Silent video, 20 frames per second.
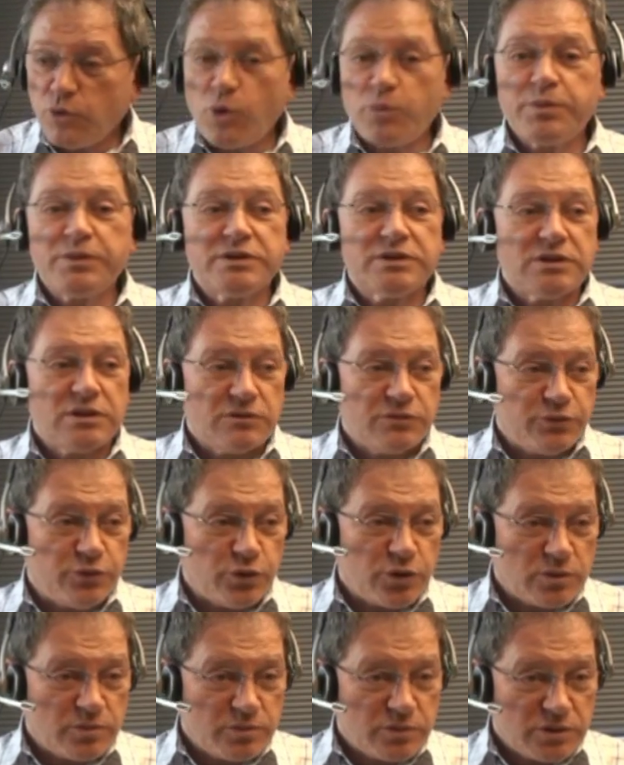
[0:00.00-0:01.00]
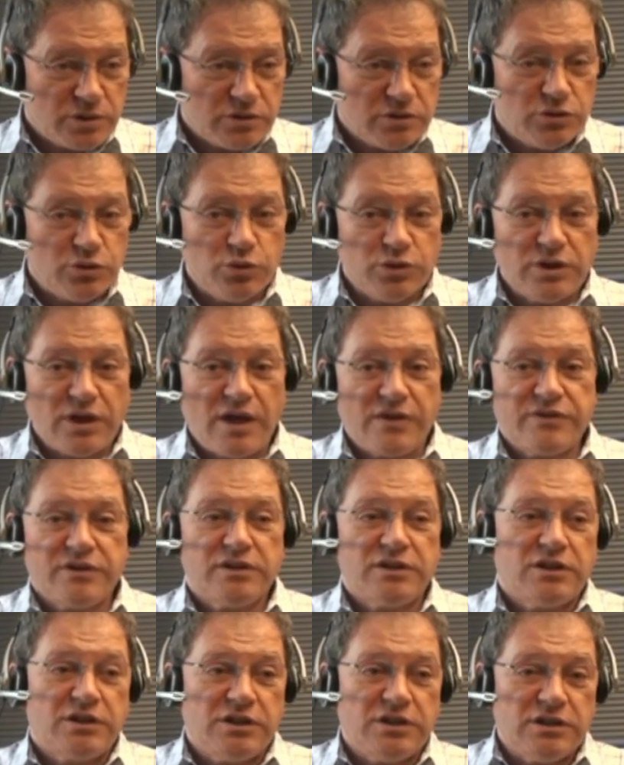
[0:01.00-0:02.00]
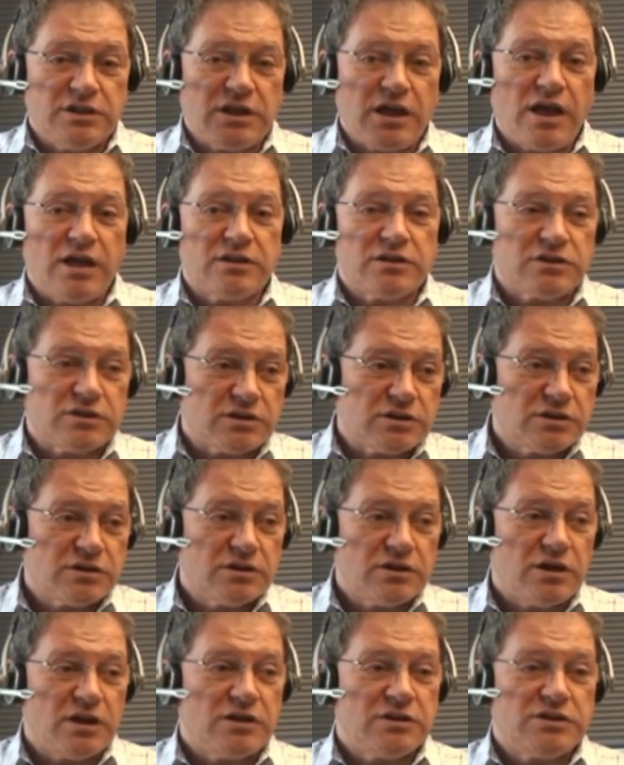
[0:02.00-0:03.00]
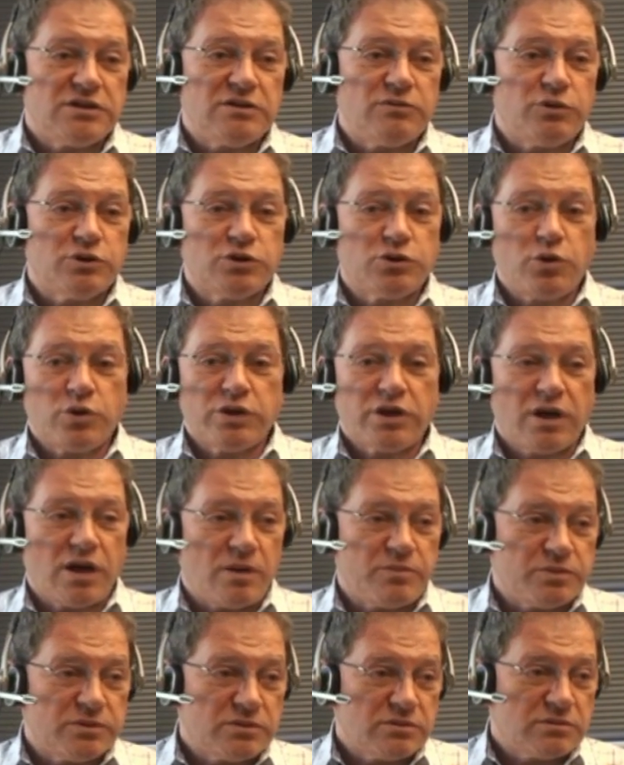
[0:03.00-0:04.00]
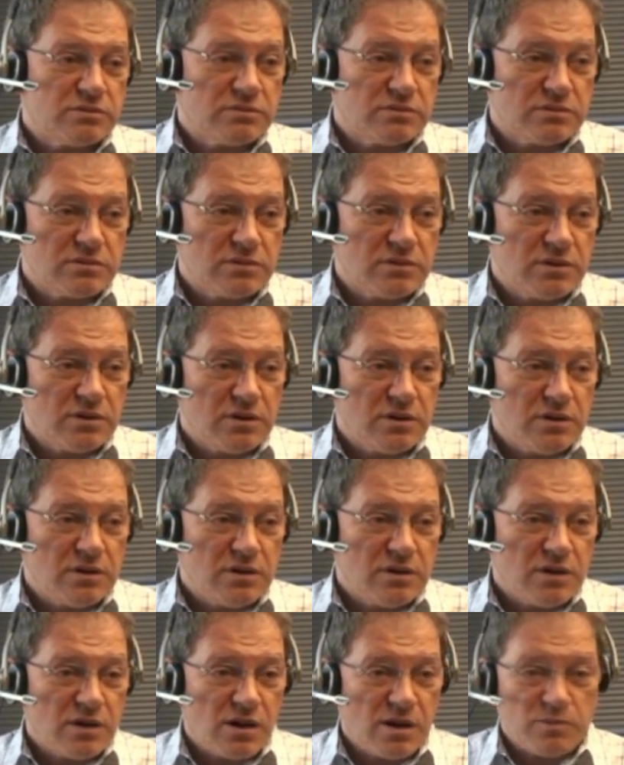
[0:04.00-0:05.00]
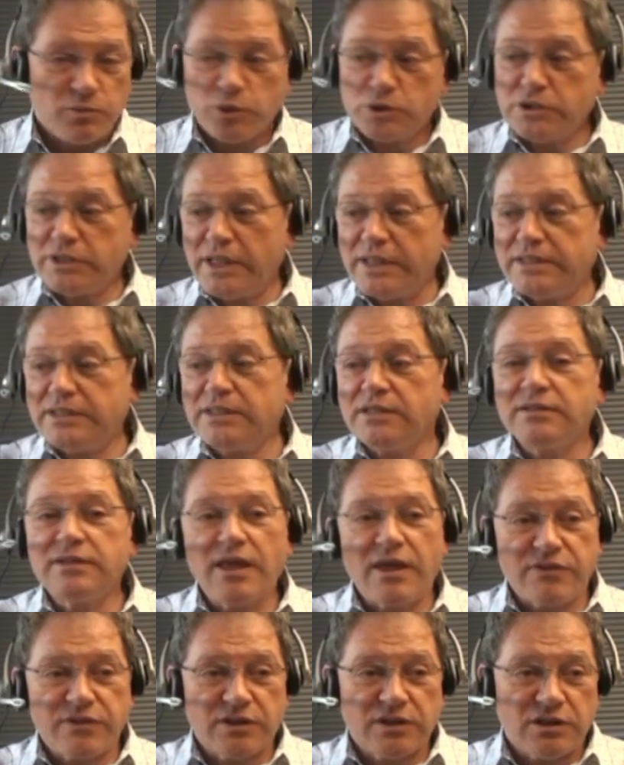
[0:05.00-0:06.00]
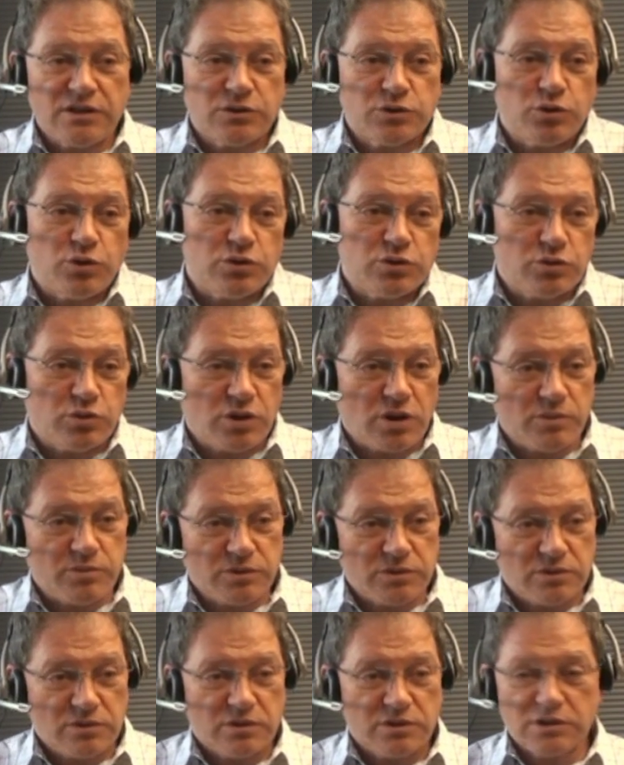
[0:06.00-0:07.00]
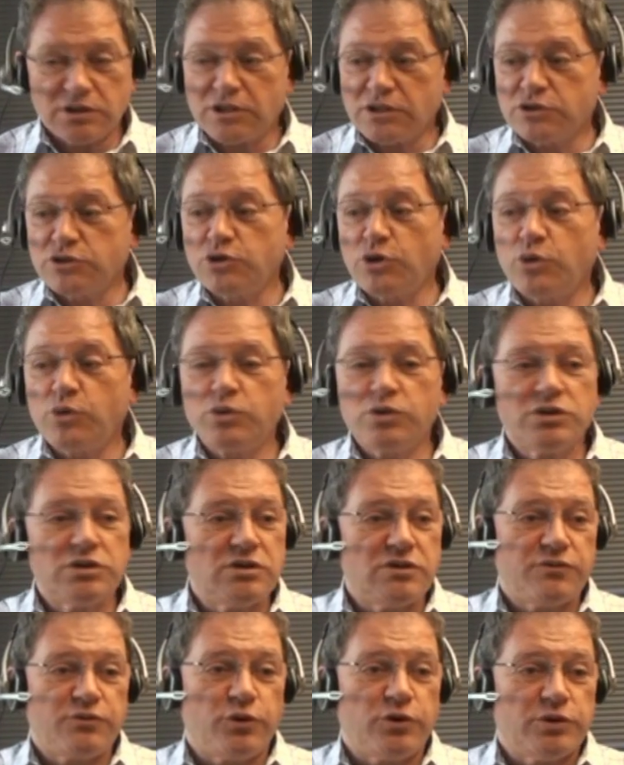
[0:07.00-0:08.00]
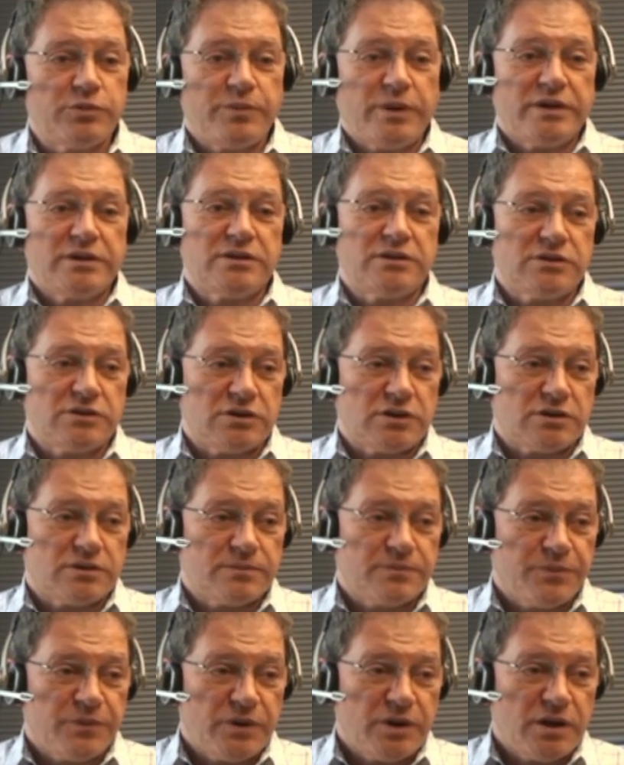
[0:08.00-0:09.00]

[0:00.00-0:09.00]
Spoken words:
open that form, do nothing, hit enter, and see what's going to happen. Most likely nothing is going to happen. There is no default button there.